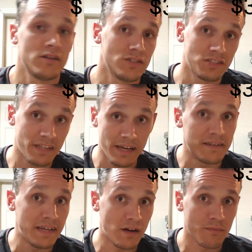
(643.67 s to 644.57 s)
just
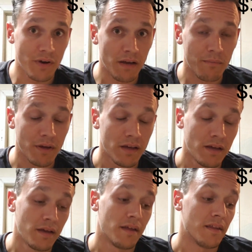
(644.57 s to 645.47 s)
that downpipe,
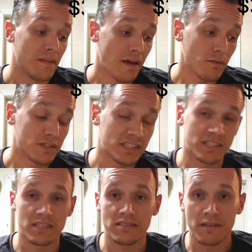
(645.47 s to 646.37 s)
that was
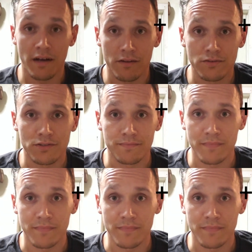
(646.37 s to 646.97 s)
$60.